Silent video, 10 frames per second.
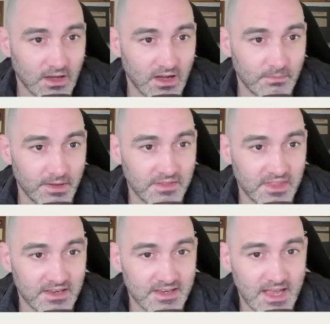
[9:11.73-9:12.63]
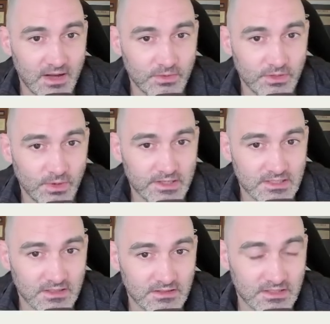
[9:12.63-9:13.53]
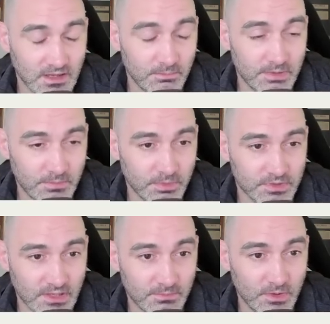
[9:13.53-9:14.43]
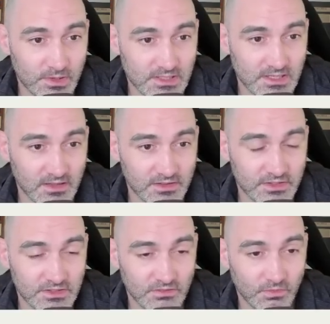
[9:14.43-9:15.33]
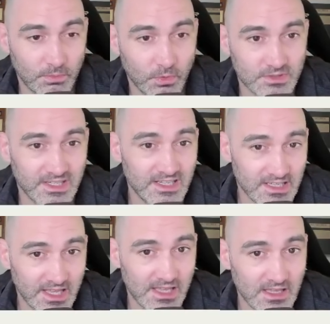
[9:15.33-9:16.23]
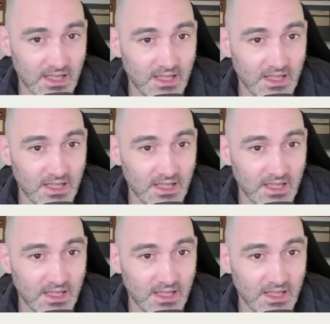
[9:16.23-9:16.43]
um, and that now U S some people some U S intelligence reports indicate